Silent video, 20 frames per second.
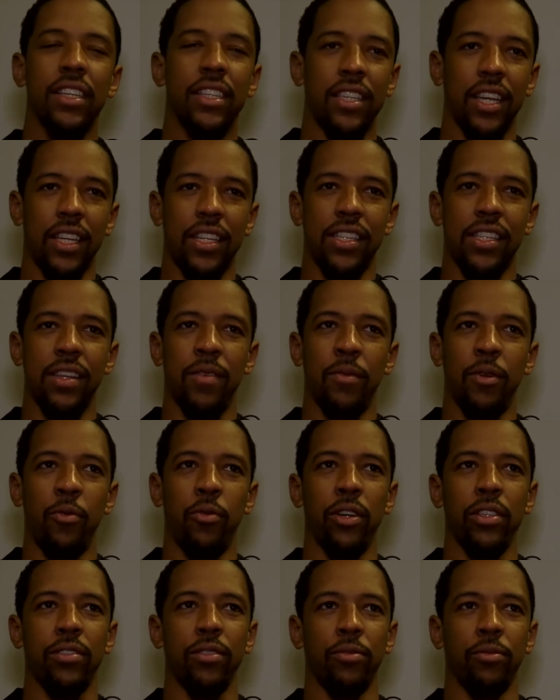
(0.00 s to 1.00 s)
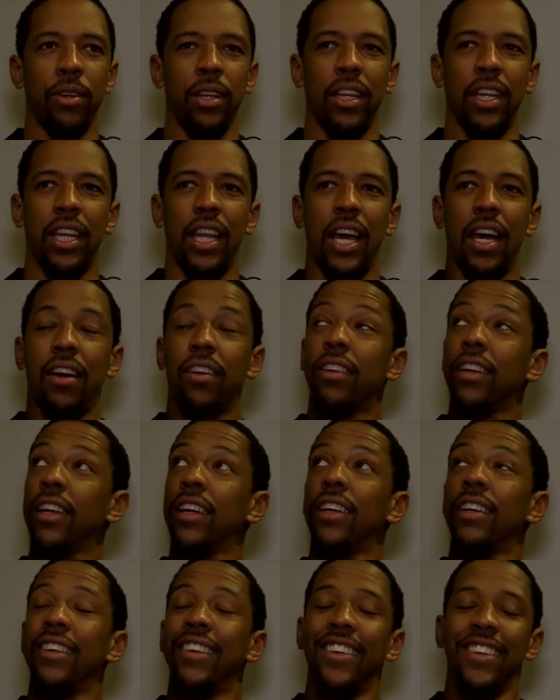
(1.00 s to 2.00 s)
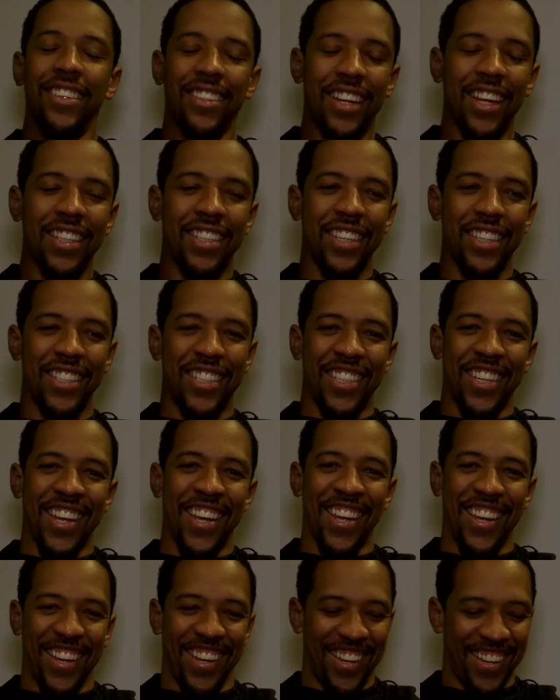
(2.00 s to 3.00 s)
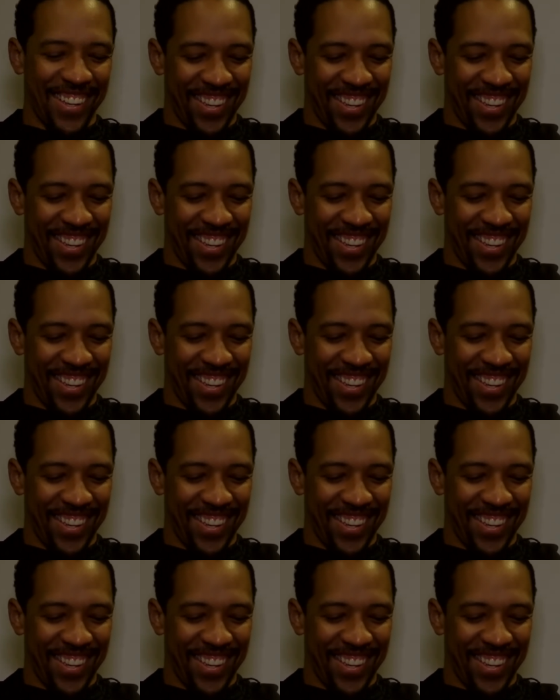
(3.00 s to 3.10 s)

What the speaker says: He's like, just let me whistle really loud. That's his thing.